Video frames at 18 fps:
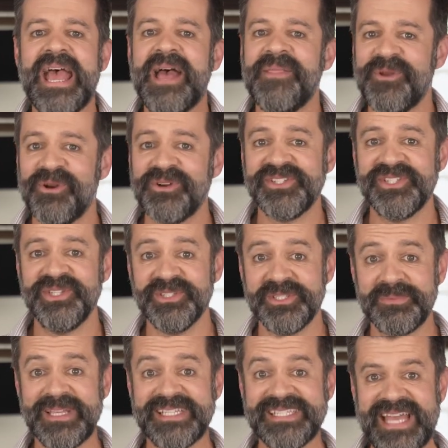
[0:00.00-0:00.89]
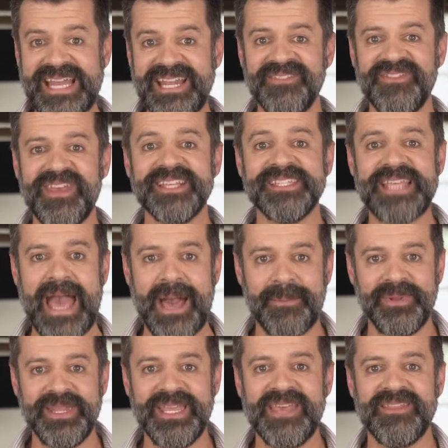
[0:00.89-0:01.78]
There are still some exciting things
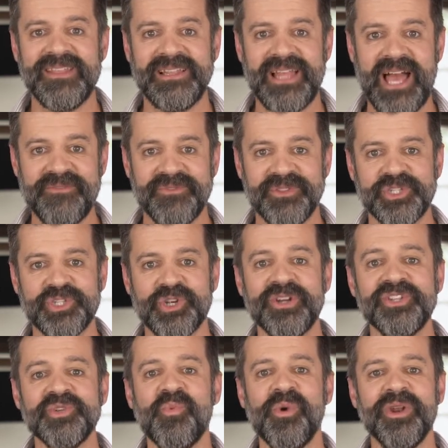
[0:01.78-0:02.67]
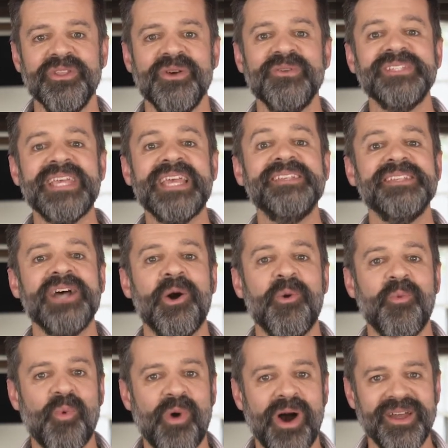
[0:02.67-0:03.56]
happening in the life of the church. One of those is
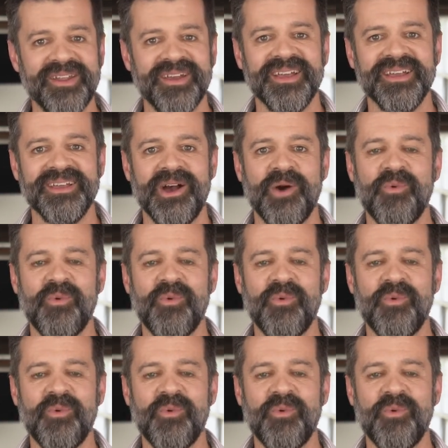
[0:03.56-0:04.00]
Awana.